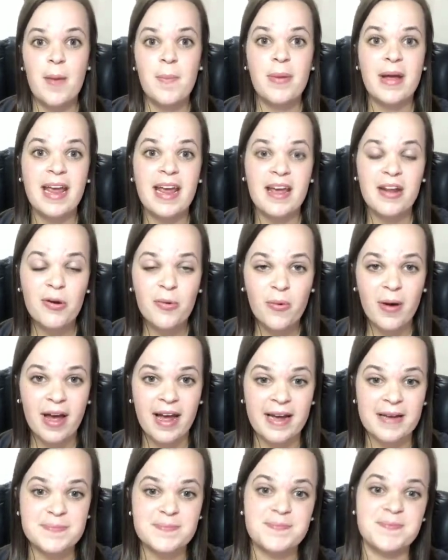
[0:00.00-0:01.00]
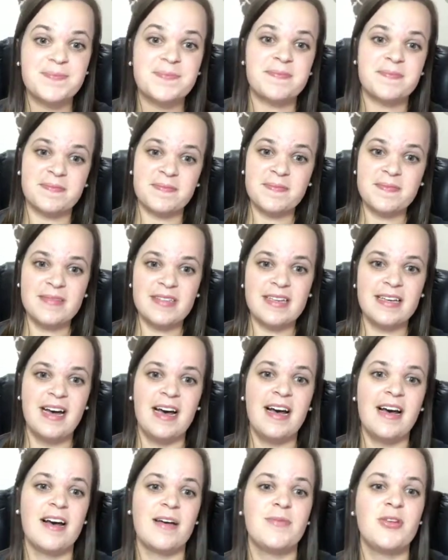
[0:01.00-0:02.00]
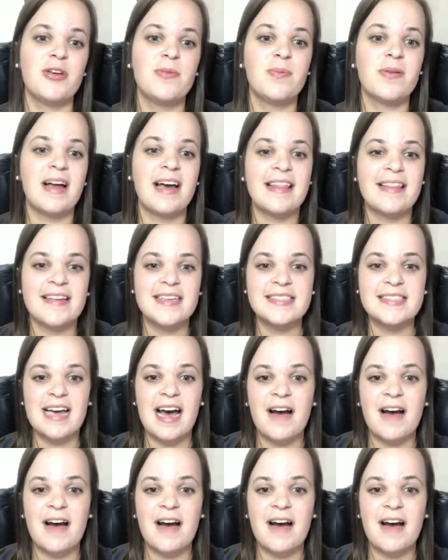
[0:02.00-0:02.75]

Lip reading: Pan Away. You apply this